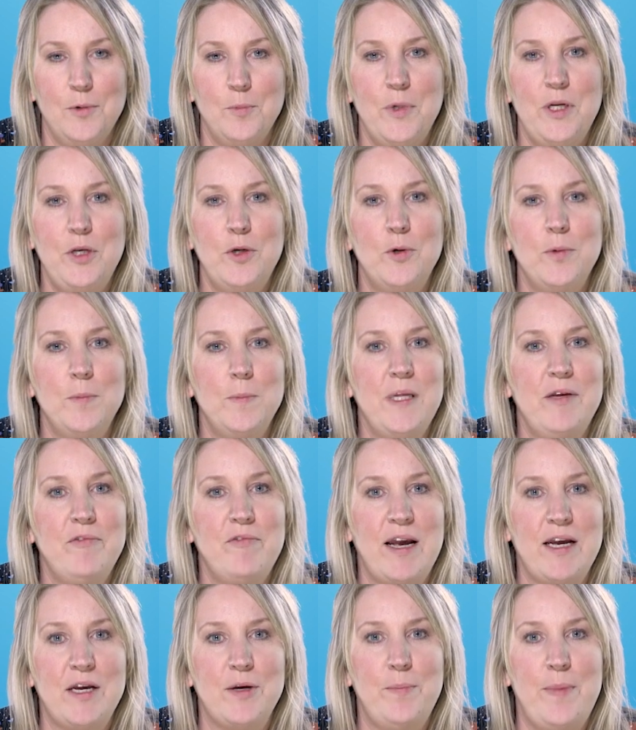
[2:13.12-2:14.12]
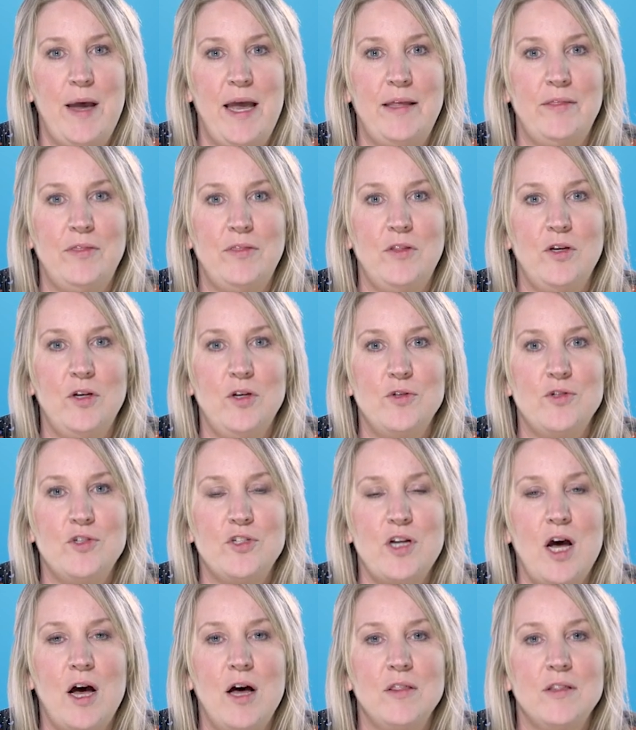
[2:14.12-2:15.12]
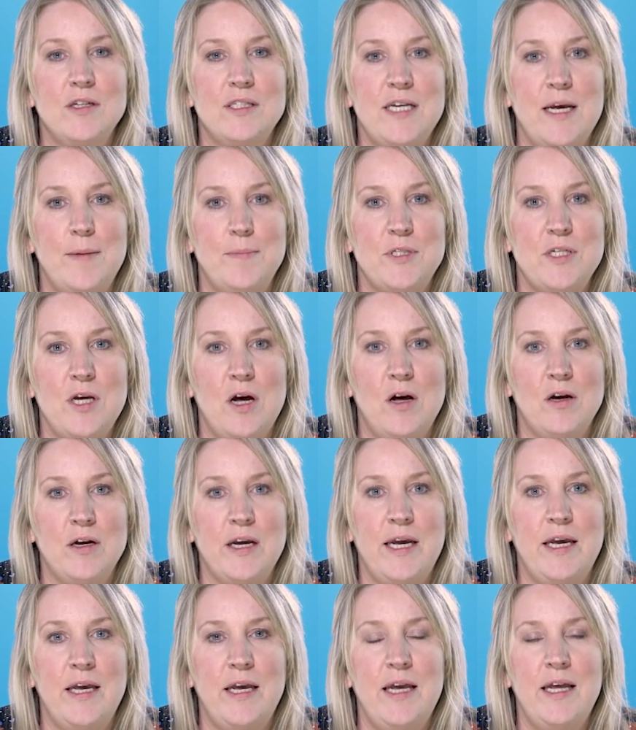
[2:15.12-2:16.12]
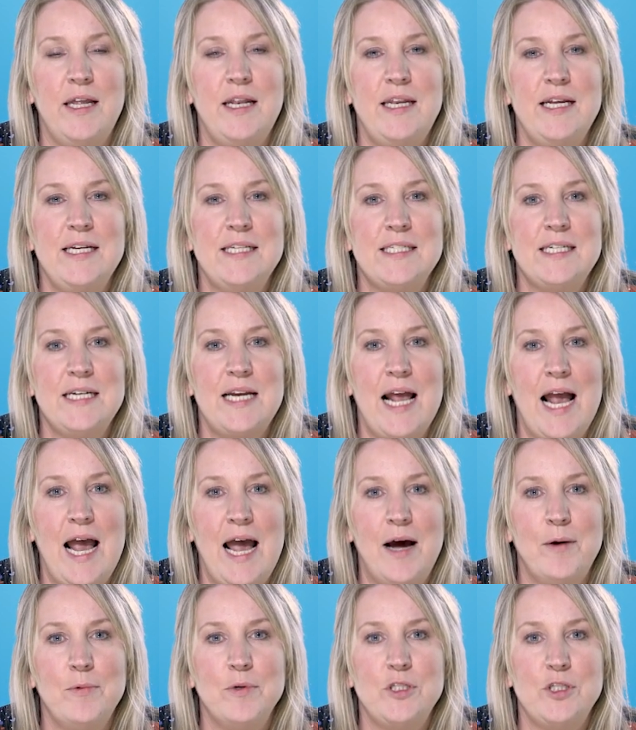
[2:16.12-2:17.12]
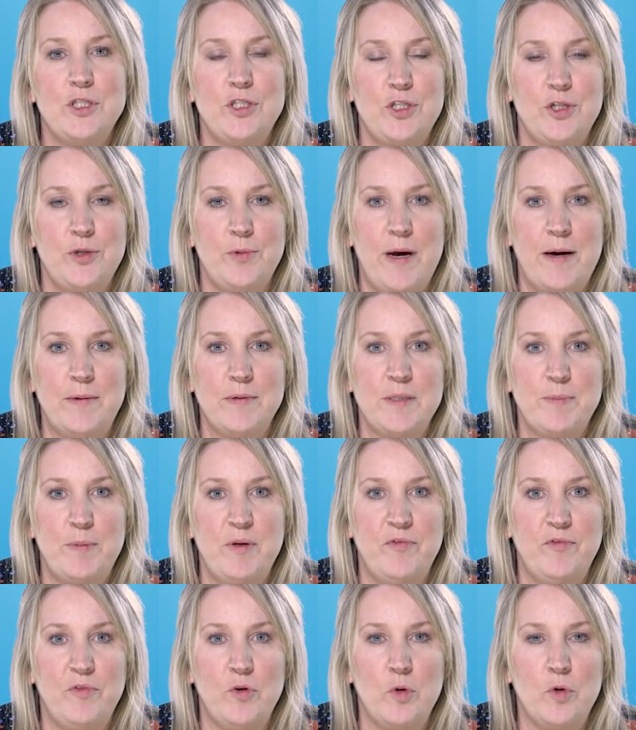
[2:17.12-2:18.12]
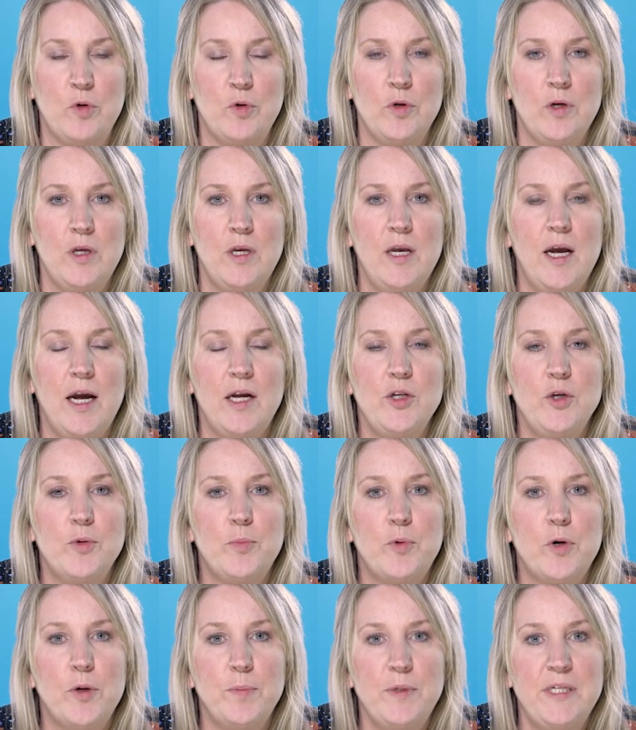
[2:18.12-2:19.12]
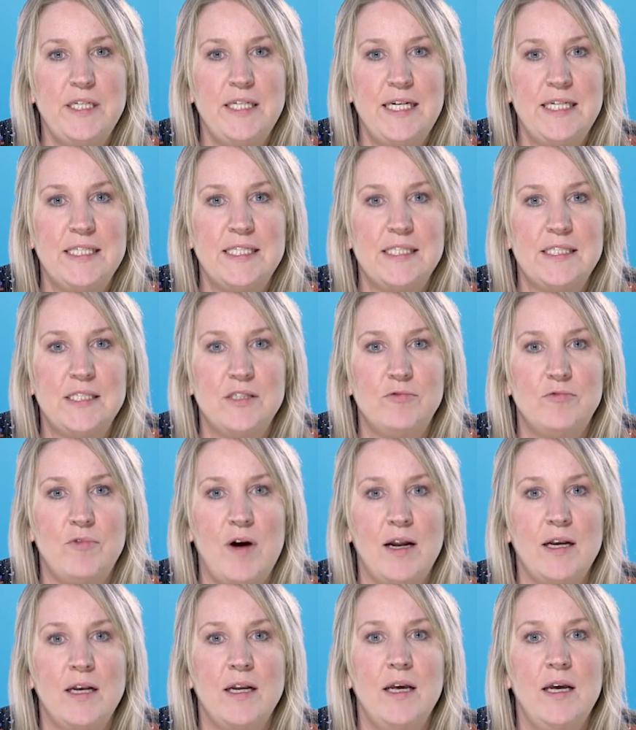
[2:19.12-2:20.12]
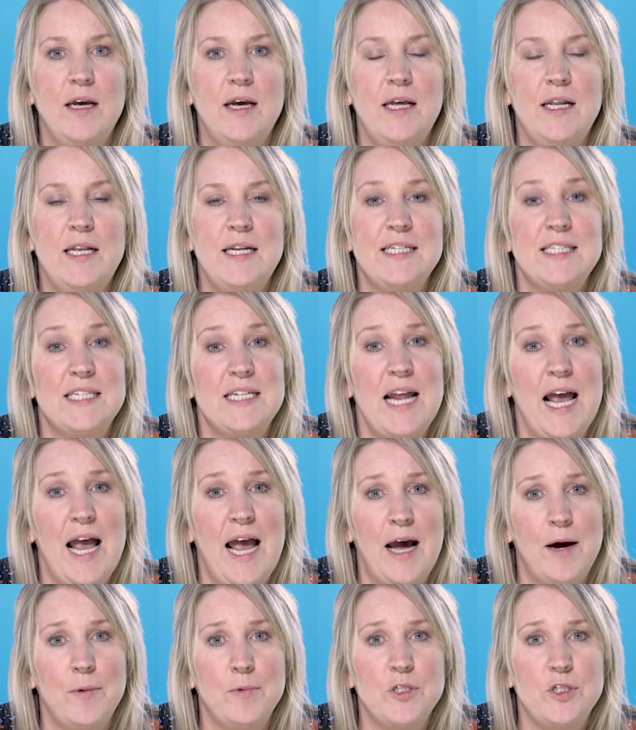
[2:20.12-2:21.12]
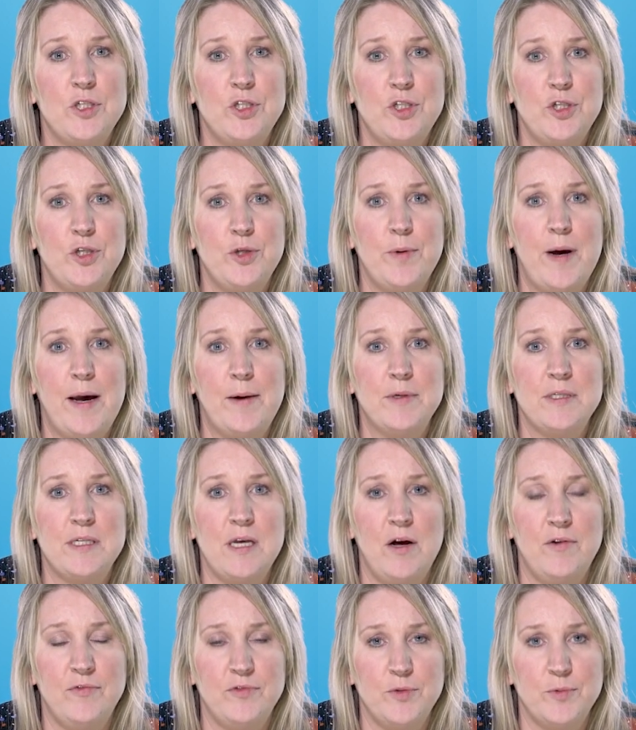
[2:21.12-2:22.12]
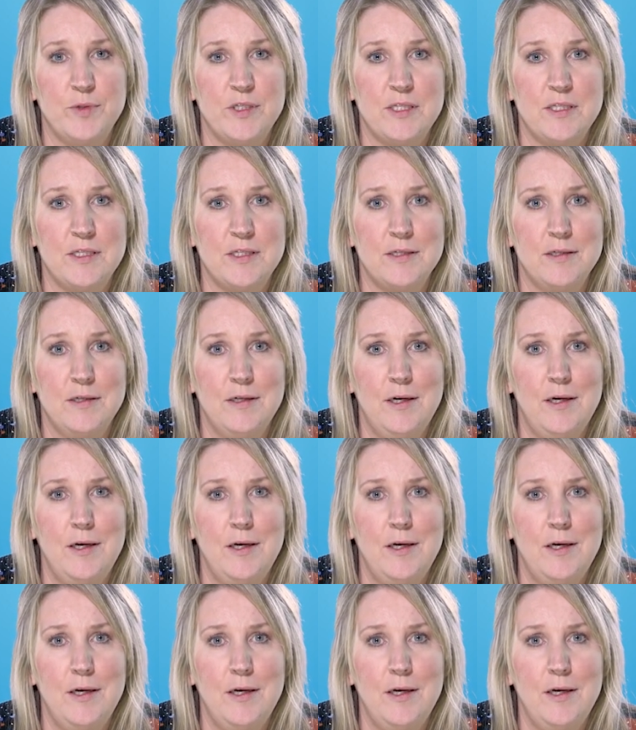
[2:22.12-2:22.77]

We normally recommend that you start the temp target at least an hour to two hours before and you'll probably need it to run at least an hour to two hours afterwards.